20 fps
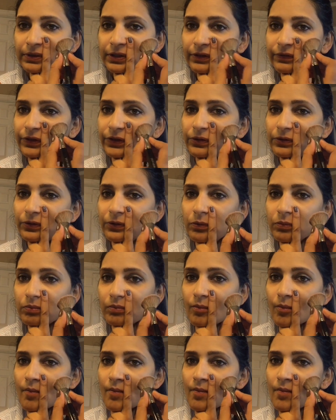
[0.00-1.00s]
if you don't
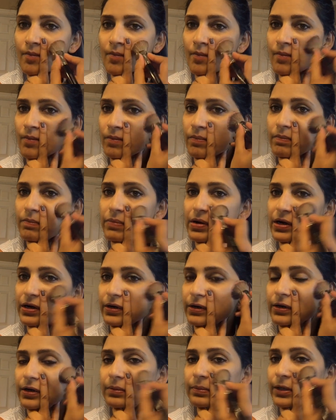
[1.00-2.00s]
know,
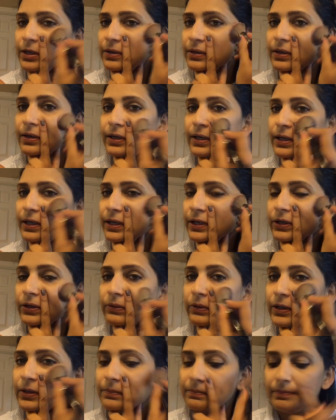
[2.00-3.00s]
pucker a little bit and
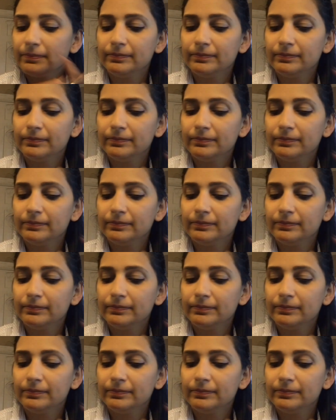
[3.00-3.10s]
do it.